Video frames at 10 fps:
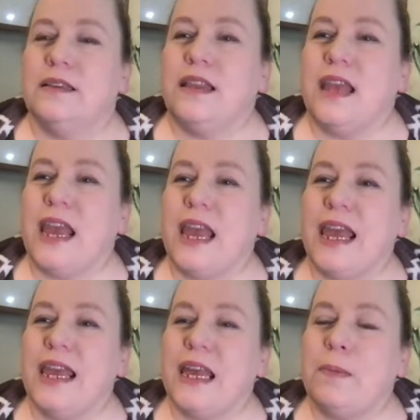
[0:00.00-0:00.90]

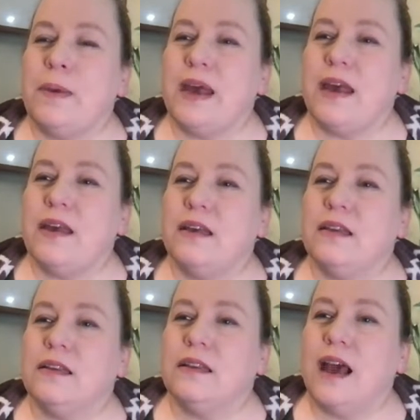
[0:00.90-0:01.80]
Hey, Ibbit.
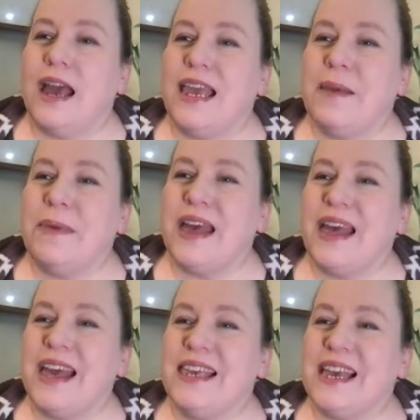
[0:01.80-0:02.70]
Hi, Ibbit.
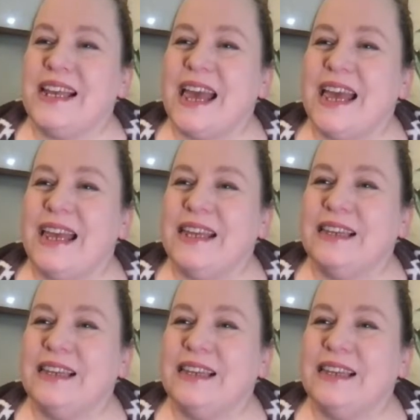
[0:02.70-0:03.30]
Hi, good day.